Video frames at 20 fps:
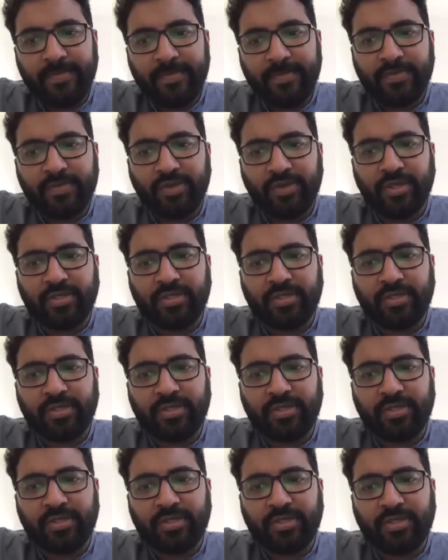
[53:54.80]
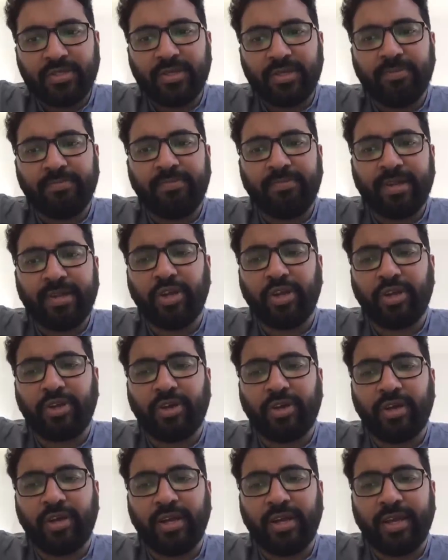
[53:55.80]
So it's better to,
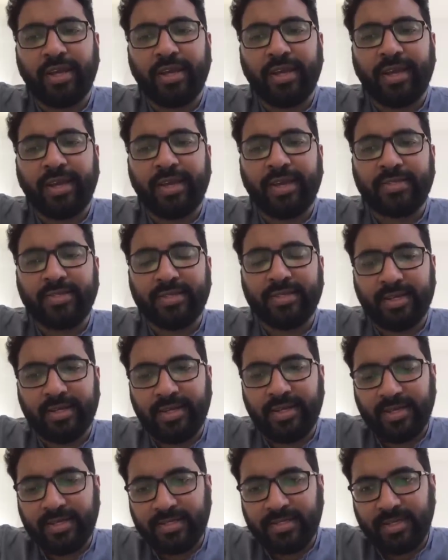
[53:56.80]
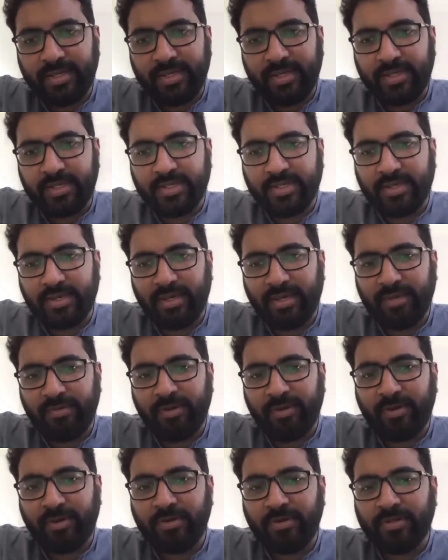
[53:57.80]
uh, what do you call, engage a
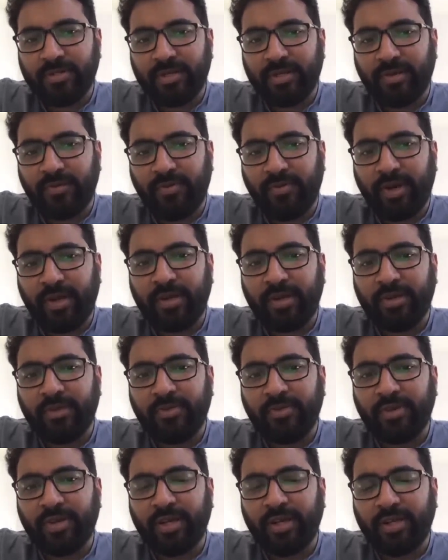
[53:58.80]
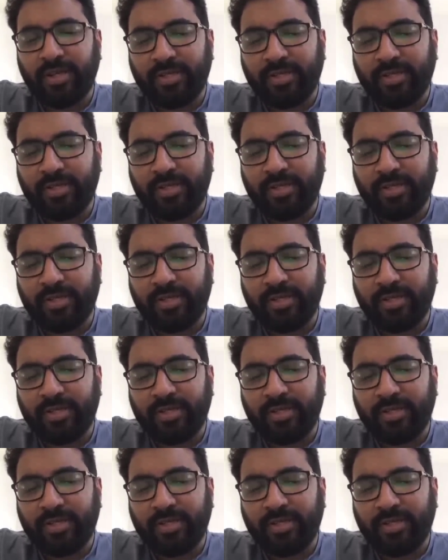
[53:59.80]
test series, because one, you